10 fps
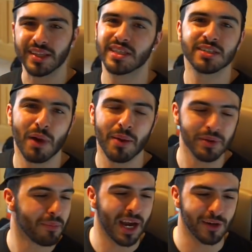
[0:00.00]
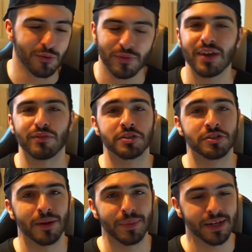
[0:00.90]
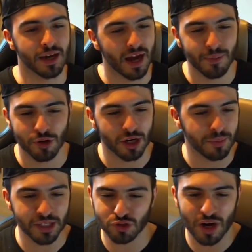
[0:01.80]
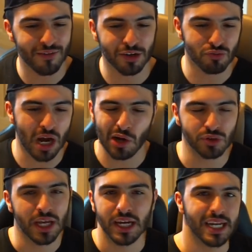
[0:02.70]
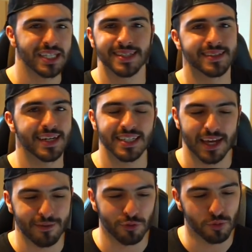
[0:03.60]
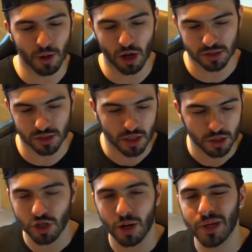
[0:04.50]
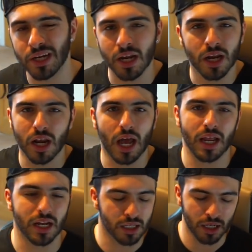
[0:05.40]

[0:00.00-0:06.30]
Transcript: This might be my new favourite, do you know what I mean? Like, I'm going to be driving around, listening to this at full blast, do you know what I mean? Like,